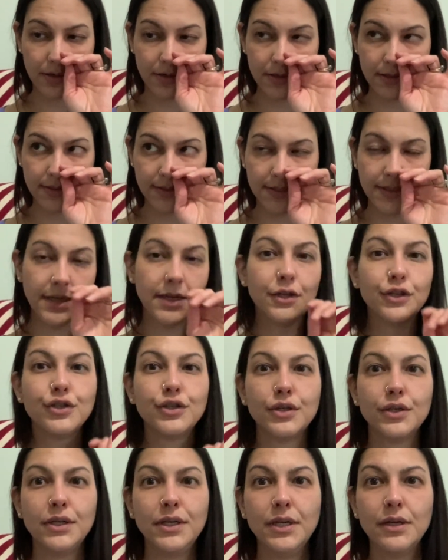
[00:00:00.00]

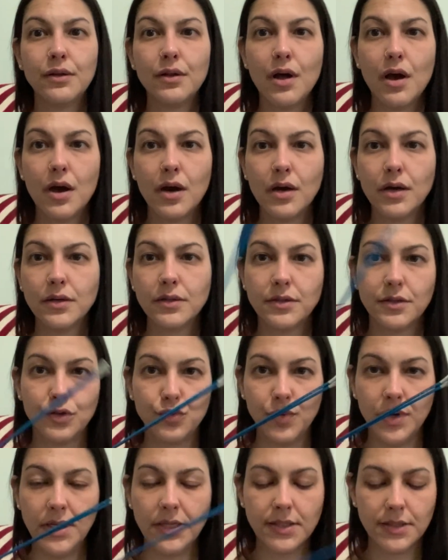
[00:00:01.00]
signature needle art
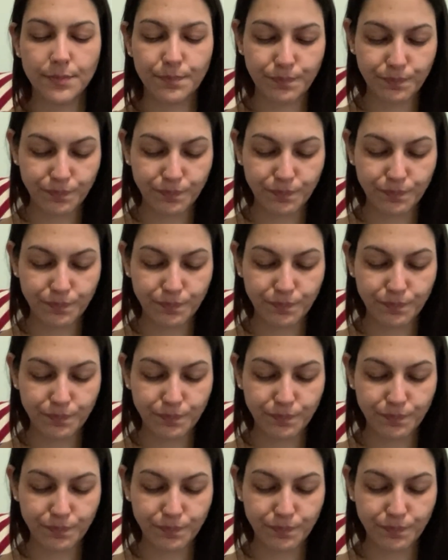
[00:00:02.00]
straights.